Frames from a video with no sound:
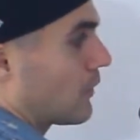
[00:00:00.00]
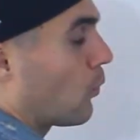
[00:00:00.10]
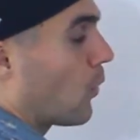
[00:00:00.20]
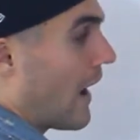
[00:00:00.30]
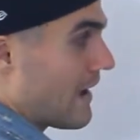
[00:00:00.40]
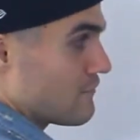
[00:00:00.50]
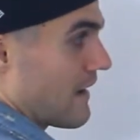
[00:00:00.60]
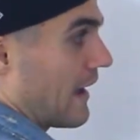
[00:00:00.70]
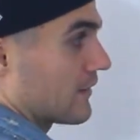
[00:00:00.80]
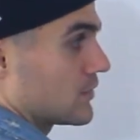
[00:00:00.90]
at a y
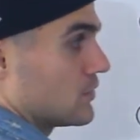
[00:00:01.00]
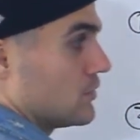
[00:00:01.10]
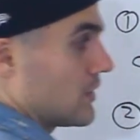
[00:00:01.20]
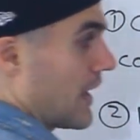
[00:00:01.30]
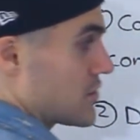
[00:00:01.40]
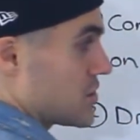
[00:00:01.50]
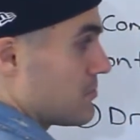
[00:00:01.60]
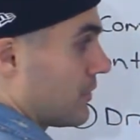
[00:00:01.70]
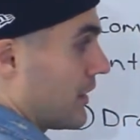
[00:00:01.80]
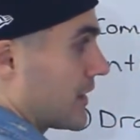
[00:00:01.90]
value. You can actually
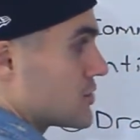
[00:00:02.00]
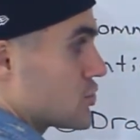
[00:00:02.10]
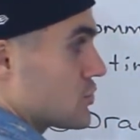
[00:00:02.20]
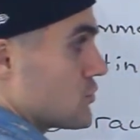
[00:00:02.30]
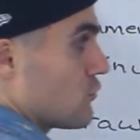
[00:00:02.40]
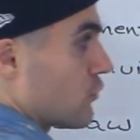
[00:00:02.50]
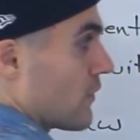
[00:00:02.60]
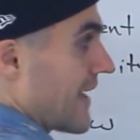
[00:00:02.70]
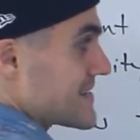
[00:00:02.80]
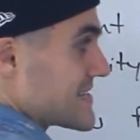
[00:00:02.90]
plug in 2
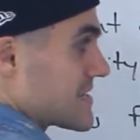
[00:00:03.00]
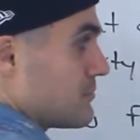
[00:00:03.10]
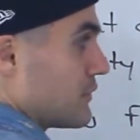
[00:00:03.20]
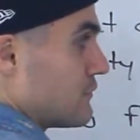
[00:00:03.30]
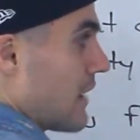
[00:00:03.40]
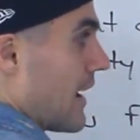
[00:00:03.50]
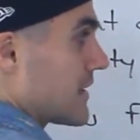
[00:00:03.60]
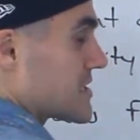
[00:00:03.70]
for that simplified